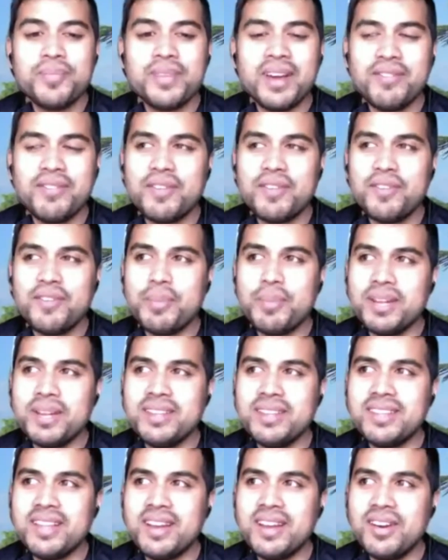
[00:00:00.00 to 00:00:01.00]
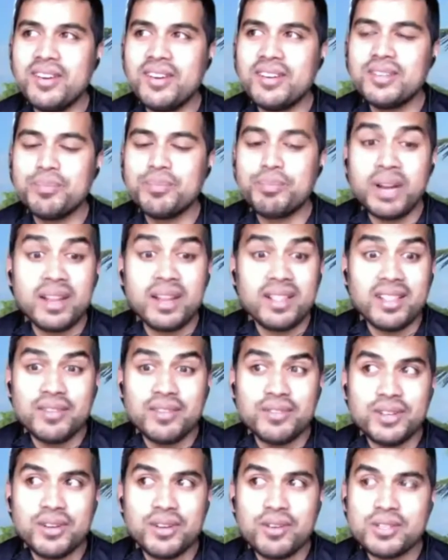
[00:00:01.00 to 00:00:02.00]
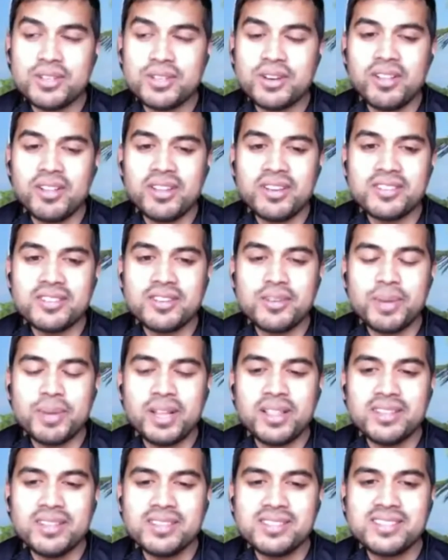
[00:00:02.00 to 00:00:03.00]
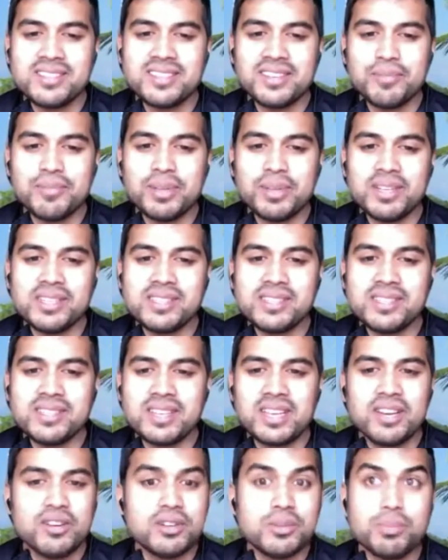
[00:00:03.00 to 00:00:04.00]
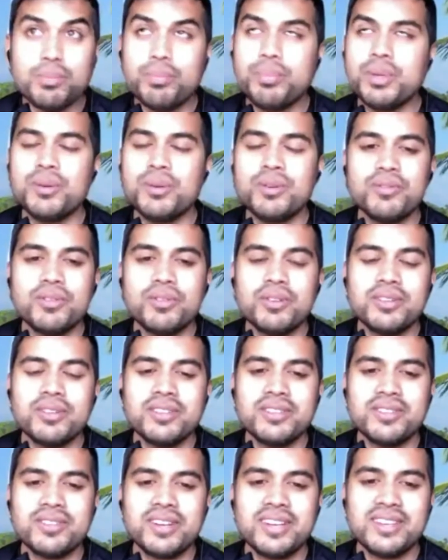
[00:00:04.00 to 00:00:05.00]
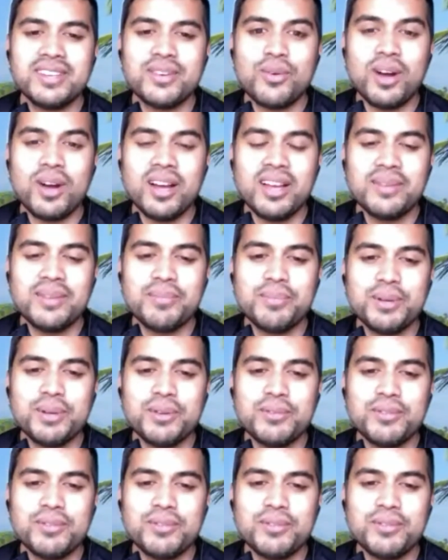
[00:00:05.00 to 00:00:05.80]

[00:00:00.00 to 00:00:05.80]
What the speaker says: I've never been there, but I'd love to go. Scotland is on my list of places. I hear it's beautiful, right? Quiet and beautiful.